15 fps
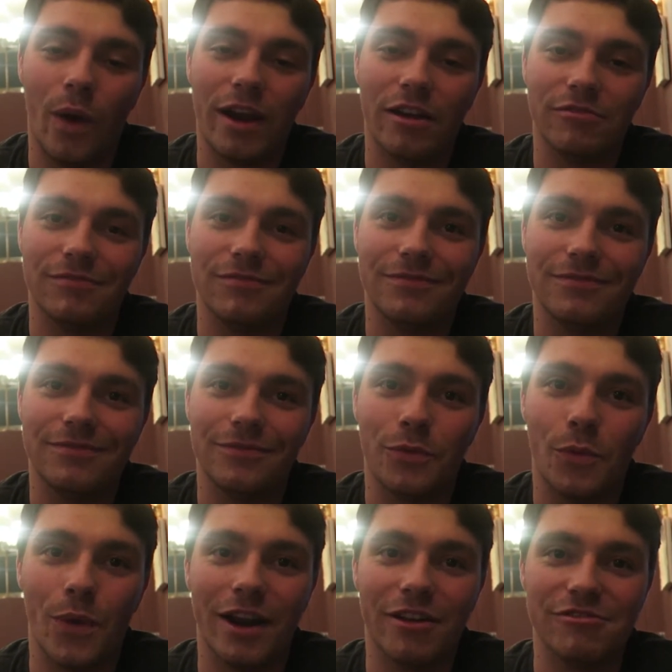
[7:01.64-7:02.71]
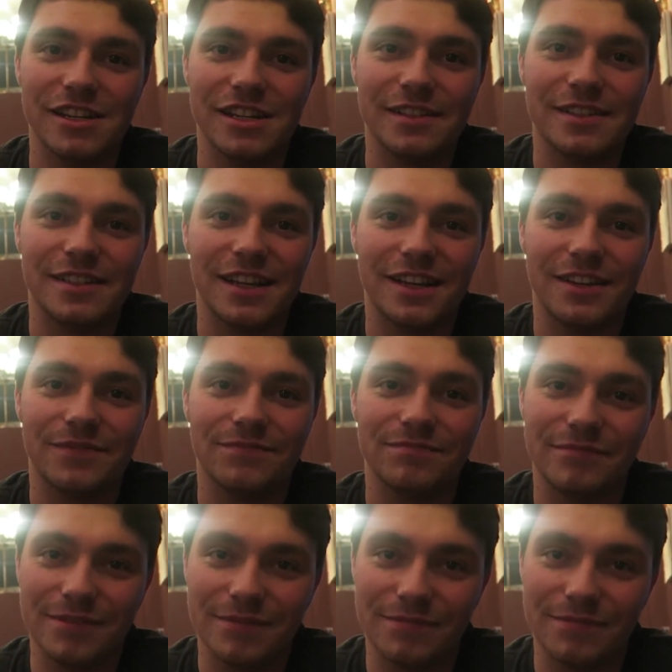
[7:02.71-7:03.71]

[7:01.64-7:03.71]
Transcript: When I release that,